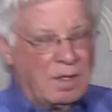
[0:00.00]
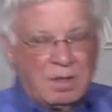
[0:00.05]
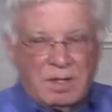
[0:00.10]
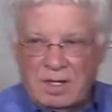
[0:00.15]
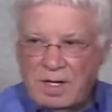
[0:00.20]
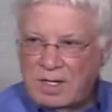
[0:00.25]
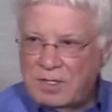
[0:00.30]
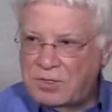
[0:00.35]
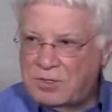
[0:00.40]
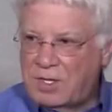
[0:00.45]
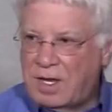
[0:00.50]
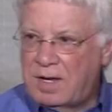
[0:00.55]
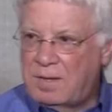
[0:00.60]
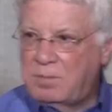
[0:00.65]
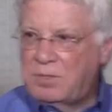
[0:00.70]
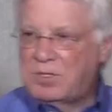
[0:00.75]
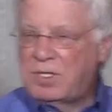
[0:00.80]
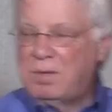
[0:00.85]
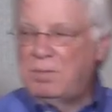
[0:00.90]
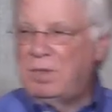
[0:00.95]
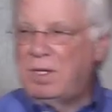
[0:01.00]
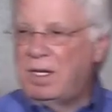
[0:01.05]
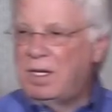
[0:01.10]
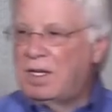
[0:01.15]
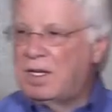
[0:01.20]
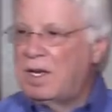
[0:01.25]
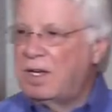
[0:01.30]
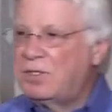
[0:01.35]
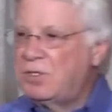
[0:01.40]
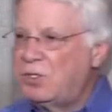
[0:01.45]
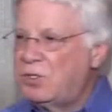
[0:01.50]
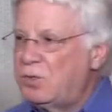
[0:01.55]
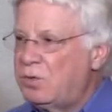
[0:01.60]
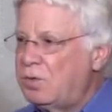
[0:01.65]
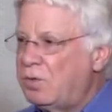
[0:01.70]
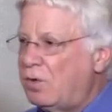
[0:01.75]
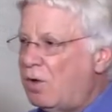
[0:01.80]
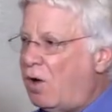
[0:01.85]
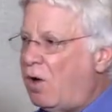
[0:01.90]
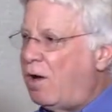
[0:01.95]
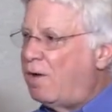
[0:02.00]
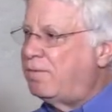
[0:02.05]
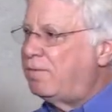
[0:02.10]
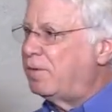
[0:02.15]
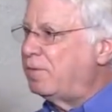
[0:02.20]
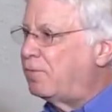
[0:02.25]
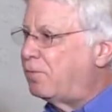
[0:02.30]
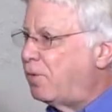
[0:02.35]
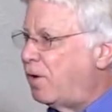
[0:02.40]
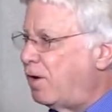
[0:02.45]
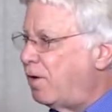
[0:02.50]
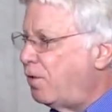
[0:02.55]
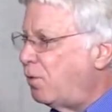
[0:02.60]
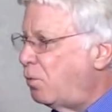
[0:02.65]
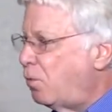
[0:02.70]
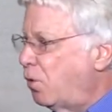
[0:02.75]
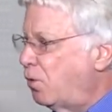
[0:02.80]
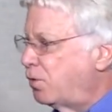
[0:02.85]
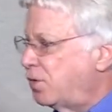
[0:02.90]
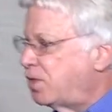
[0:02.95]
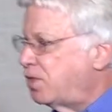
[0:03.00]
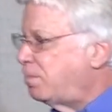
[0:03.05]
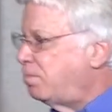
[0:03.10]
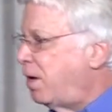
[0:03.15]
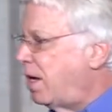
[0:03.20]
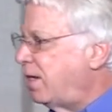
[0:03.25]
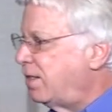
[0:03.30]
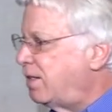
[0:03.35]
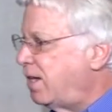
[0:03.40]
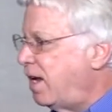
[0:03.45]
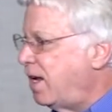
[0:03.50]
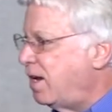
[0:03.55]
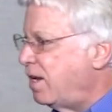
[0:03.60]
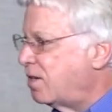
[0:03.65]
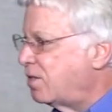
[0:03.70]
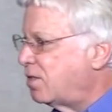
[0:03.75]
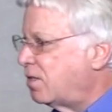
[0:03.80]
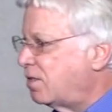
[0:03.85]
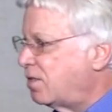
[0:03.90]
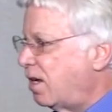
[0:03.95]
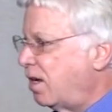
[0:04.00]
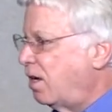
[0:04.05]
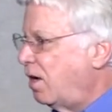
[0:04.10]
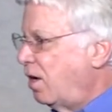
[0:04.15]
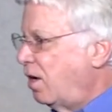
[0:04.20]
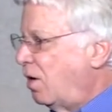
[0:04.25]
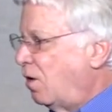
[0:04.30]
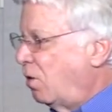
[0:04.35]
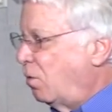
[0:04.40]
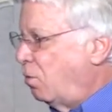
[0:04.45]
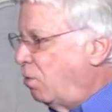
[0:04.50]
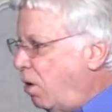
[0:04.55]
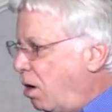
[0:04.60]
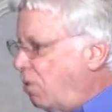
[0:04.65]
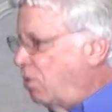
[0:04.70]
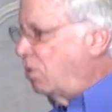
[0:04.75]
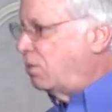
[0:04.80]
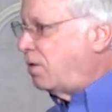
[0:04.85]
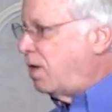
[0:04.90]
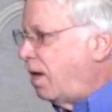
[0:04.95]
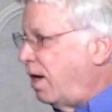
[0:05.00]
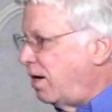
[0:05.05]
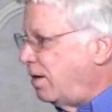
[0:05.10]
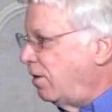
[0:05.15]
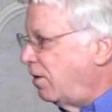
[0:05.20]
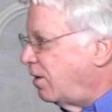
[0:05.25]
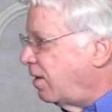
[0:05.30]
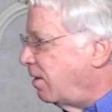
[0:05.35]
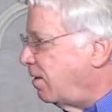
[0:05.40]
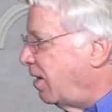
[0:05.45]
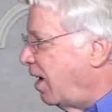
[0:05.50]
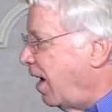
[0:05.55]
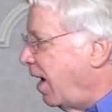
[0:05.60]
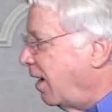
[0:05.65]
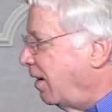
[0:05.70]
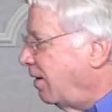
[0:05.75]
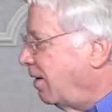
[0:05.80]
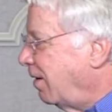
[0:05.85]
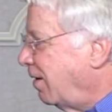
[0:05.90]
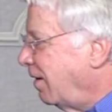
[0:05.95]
The next time somebody cuts you off in front of the road, spontaneous, it's like, whoa, God, look at that.